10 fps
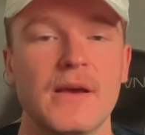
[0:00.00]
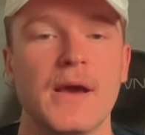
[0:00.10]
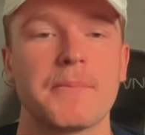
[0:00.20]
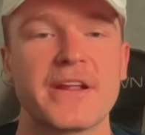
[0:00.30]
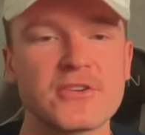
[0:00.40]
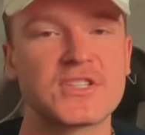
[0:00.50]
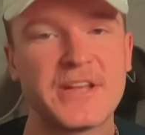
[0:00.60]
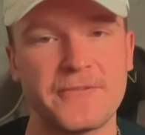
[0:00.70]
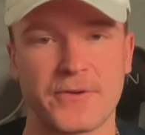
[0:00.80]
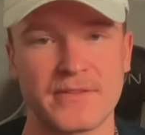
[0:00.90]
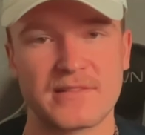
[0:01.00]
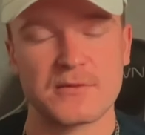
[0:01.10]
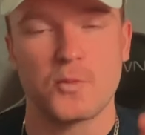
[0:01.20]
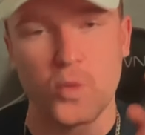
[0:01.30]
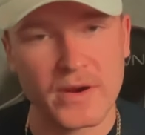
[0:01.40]
But here's the difference.
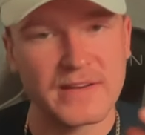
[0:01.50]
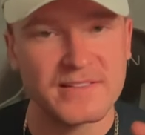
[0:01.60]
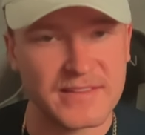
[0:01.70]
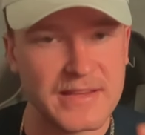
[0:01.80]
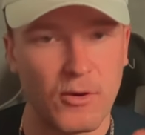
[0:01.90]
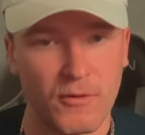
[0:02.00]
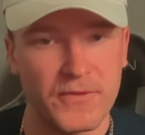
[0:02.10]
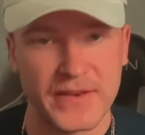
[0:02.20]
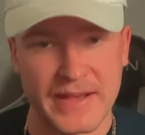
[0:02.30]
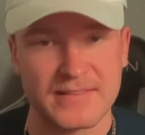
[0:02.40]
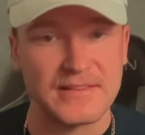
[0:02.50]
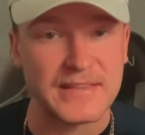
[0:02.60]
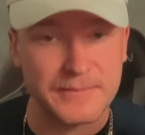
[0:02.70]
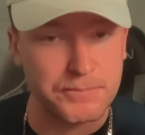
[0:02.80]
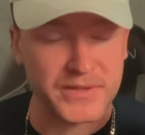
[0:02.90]
We're going to see over the next
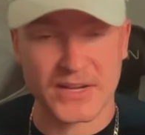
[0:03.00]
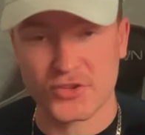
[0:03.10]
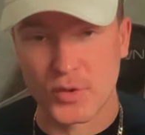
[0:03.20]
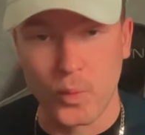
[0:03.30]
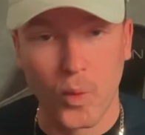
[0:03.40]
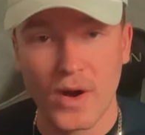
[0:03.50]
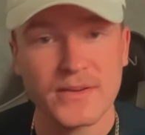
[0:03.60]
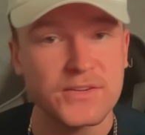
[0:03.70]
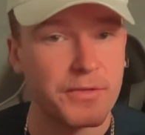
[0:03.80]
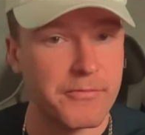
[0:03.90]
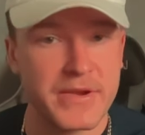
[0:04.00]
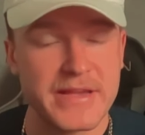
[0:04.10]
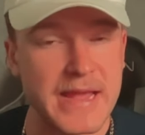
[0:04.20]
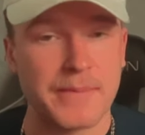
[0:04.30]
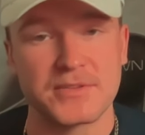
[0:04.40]
potentially one to three
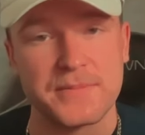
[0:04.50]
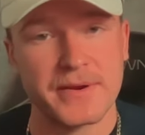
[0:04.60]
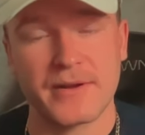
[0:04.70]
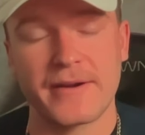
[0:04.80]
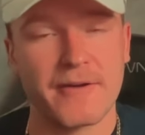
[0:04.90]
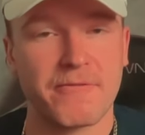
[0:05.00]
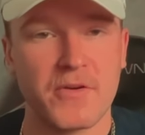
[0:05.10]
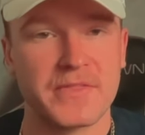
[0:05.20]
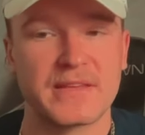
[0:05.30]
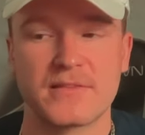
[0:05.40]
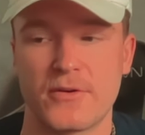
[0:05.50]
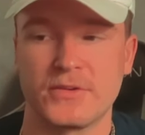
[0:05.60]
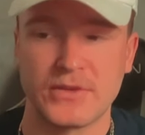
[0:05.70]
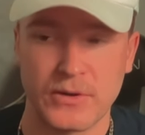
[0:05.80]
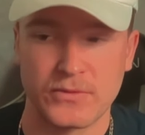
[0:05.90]
games, depending on how far this series
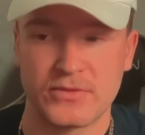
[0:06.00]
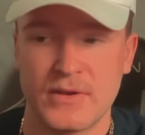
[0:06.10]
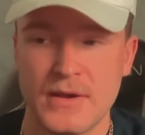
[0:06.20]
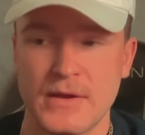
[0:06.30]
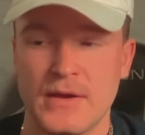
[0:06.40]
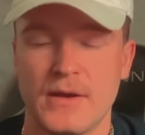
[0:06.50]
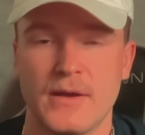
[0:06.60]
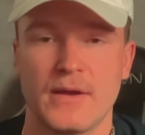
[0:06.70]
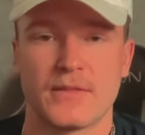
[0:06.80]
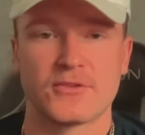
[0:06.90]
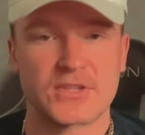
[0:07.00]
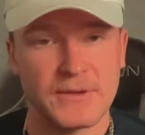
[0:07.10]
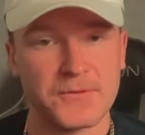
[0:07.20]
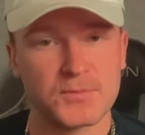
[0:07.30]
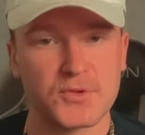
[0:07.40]
goes. There's a
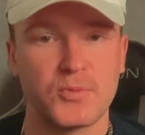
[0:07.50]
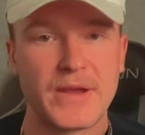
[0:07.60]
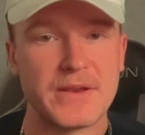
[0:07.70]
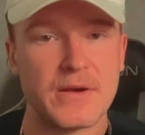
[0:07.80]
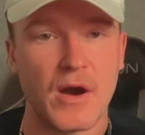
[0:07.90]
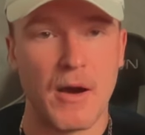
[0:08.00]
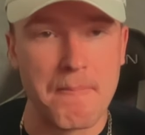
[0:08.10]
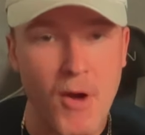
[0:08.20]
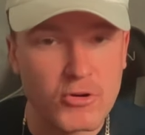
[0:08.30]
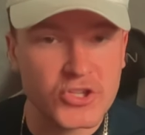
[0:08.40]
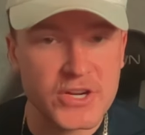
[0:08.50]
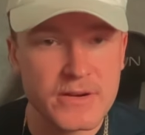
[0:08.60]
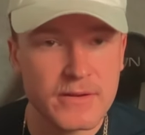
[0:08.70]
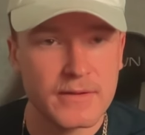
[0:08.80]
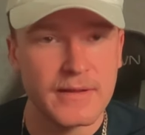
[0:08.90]
difference between
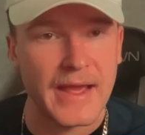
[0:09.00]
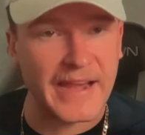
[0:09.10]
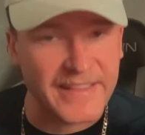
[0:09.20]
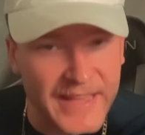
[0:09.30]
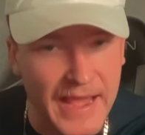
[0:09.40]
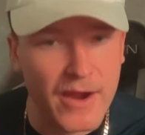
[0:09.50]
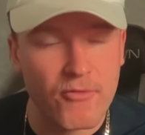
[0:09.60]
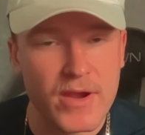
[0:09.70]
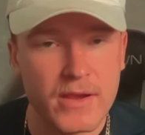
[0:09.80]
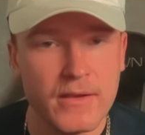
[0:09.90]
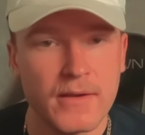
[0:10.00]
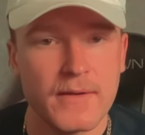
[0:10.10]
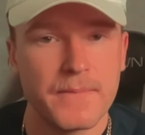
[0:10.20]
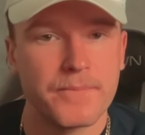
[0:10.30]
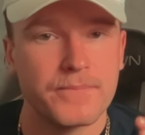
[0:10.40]
emotion and caring
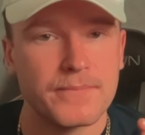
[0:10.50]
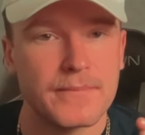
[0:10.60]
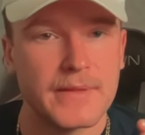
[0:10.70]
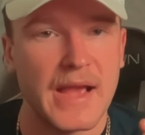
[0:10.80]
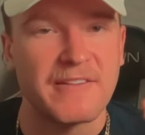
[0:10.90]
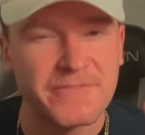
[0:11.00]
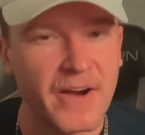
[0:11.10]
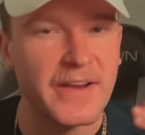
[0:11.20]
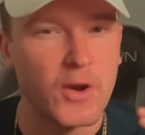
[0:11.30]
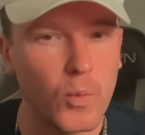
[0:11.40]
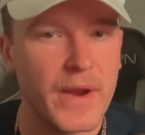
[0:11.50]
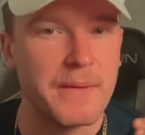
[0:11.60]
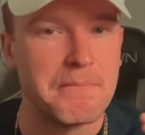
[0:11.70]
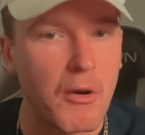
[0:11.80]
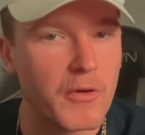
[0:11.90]
and finding a way to
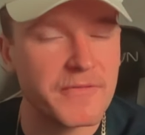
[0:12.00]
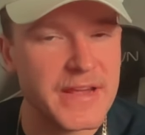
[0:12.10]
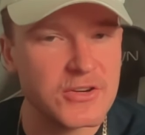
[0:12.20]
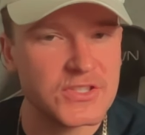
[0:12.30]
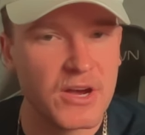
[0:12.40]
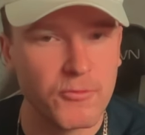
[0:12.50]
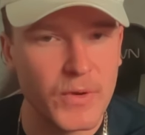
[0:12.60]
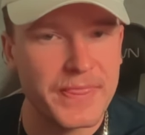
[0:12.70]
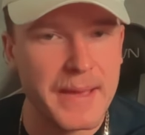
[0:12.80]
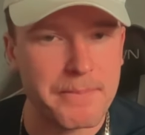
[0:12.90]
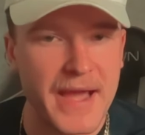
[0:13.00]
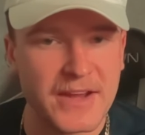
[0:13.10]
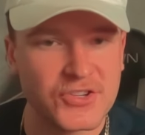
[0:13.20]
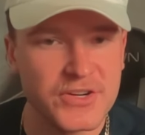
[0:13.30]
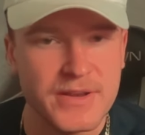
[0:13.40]
motivate yourself with that
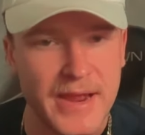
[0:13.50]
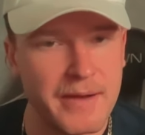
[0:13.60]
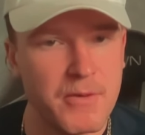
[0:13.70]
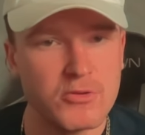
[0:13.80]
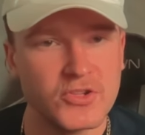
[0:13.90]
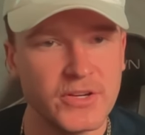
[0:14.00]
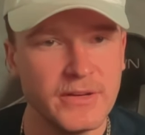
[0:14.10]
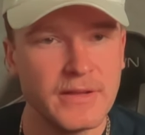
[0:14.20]
passion and emotion,